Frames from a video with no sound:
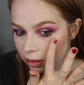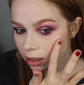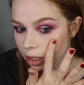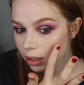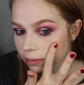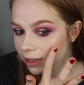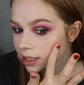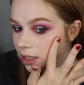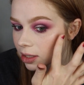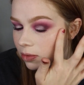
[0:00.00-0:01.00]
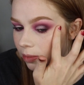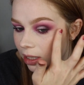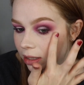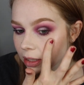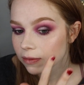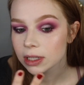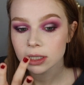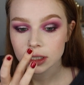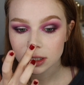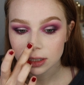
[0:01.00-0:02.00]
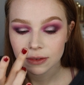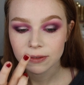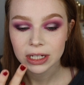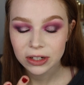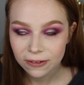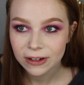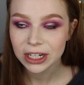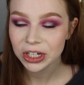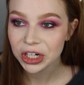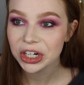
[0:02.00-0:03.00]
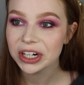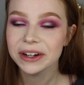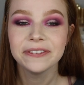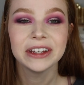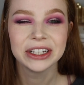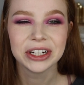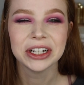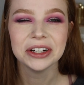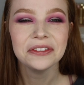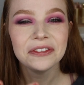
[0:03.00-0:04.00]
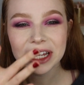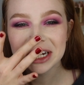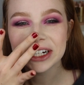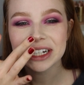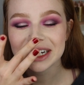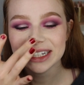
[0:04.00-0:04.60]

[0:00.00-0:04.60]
Kind of blend it in with my clean finger, fing finger, finger, finger,